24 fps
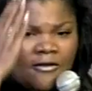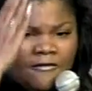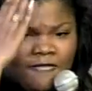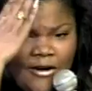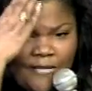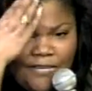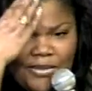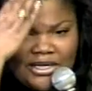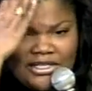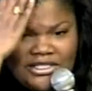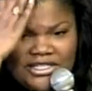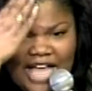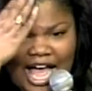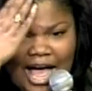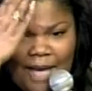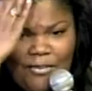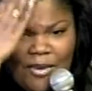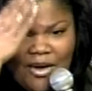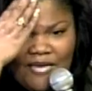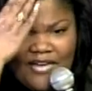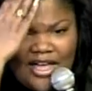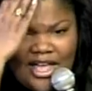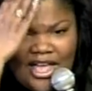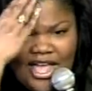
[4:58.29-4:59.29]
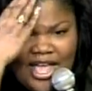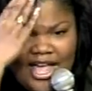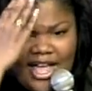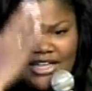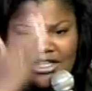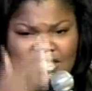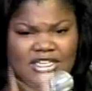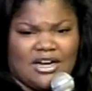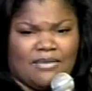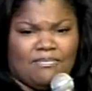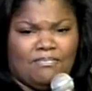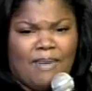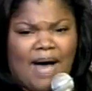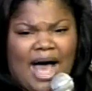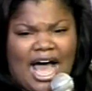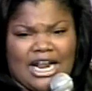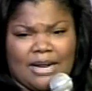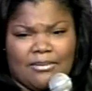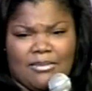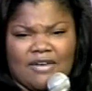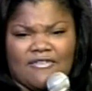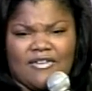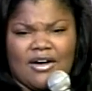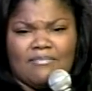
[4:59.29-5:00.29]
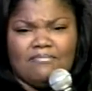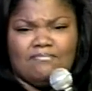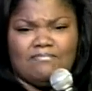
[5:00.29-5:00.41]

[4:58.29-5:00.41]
from the top of her head to the bottom of her